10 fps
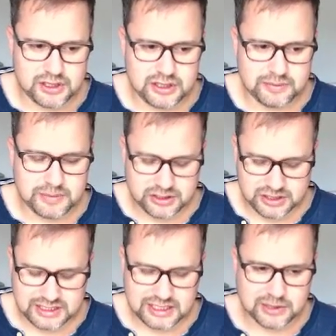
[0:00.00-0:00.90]

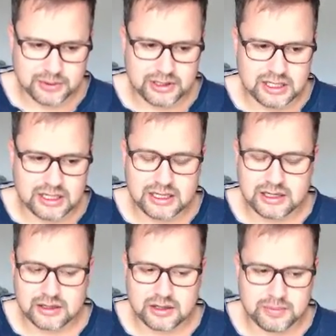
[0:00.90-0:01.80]
Because Stata will
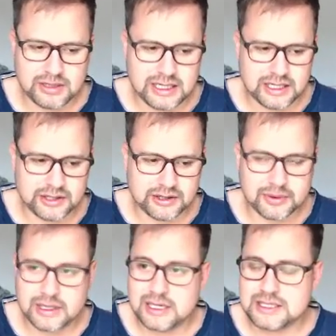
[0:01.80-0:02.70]
complain
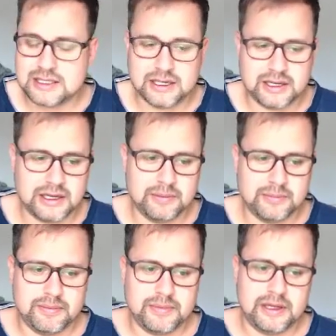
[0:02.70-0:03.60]
otherwise that I'm